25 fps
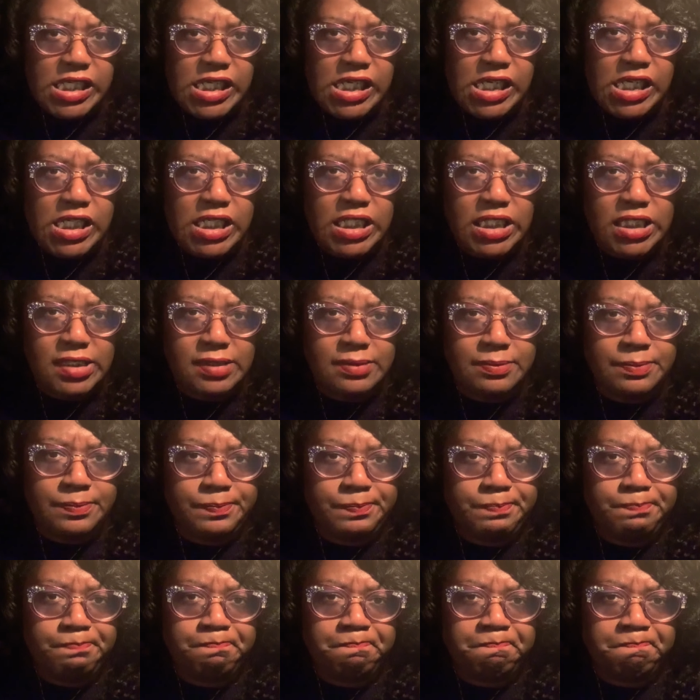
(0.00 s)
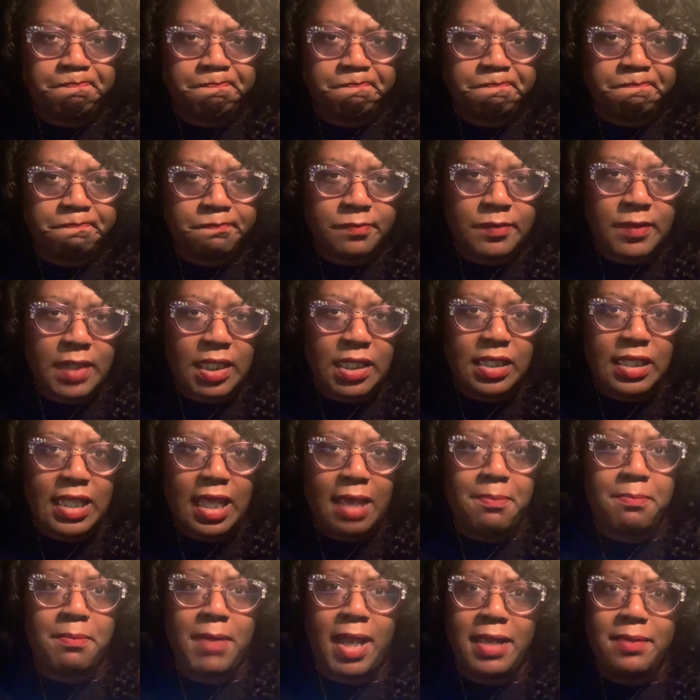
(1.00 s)

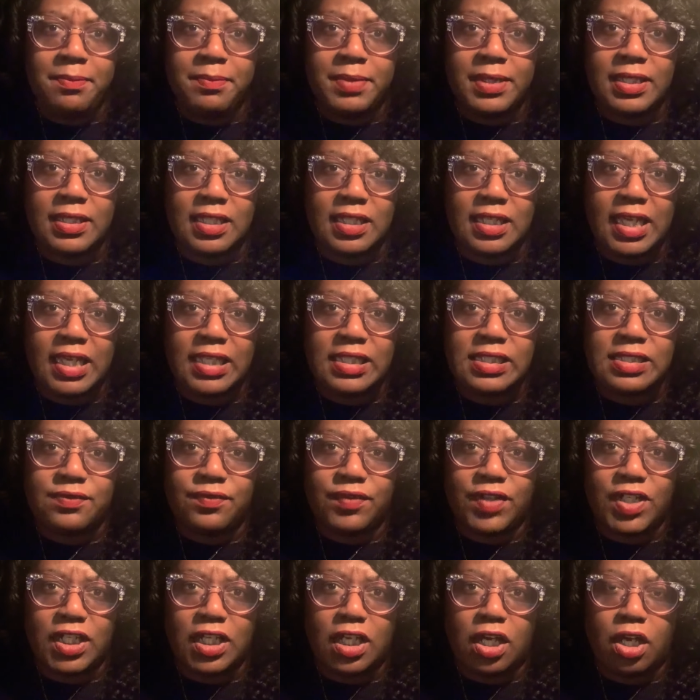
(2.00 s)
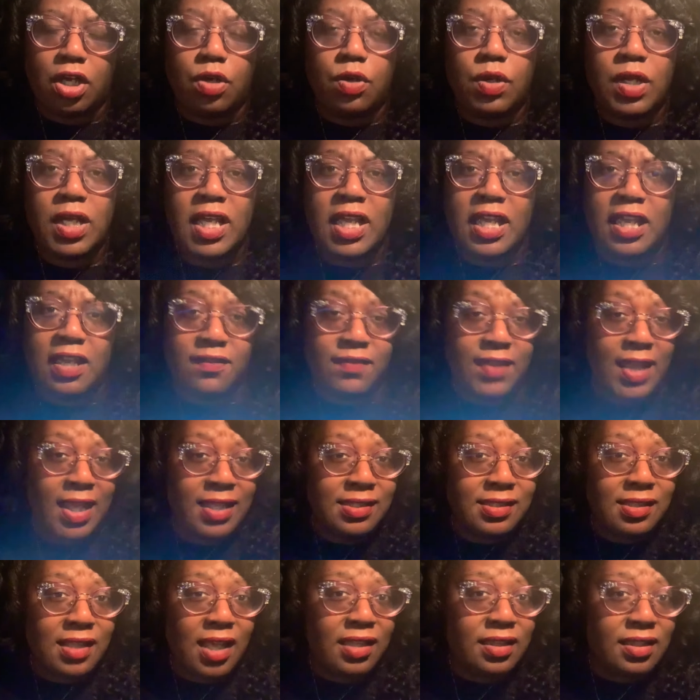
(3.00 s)
That might be the next video. If
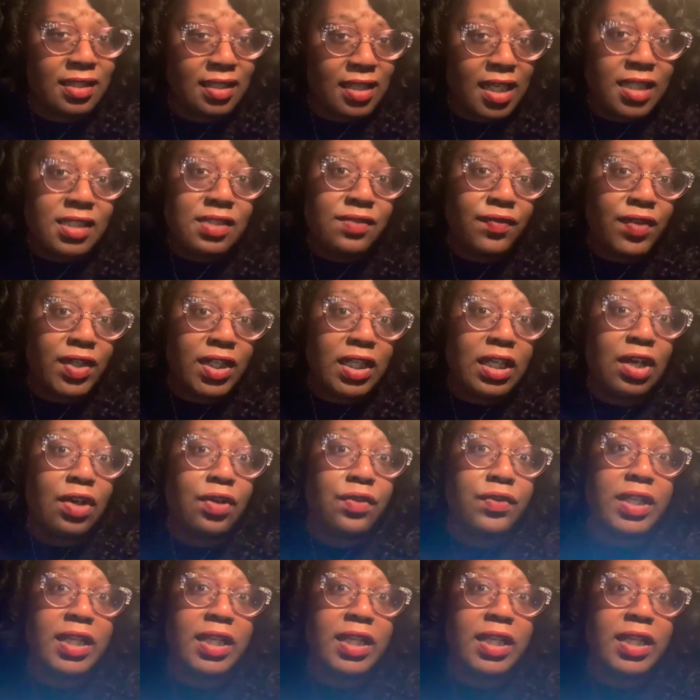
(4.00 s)
that's not the next video